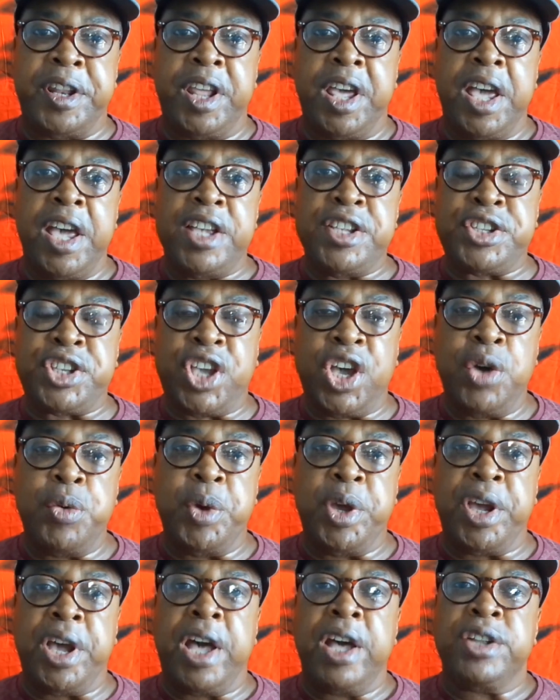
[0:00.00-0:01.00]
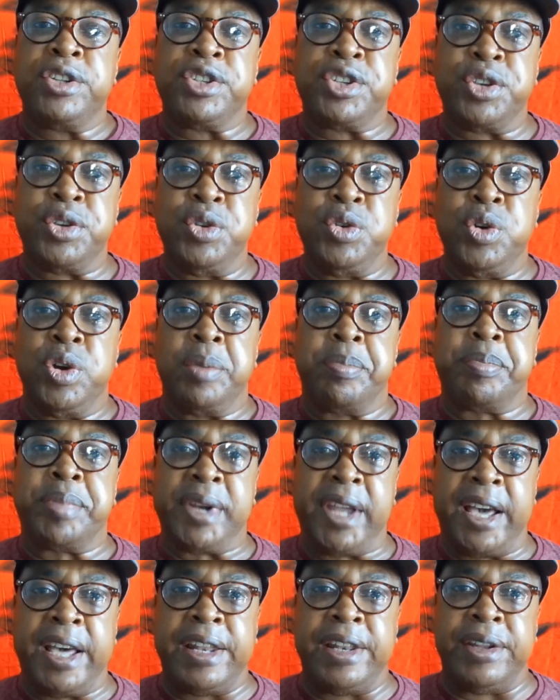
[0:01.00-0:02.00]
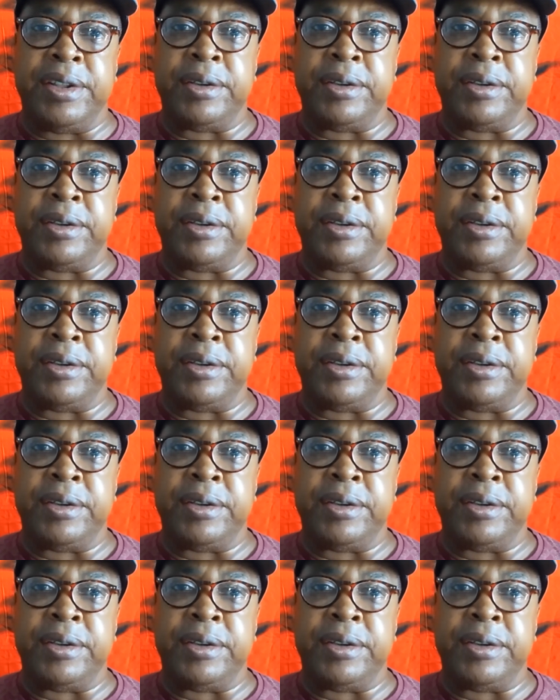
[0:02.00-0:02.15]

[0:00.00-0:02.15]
is going to plan.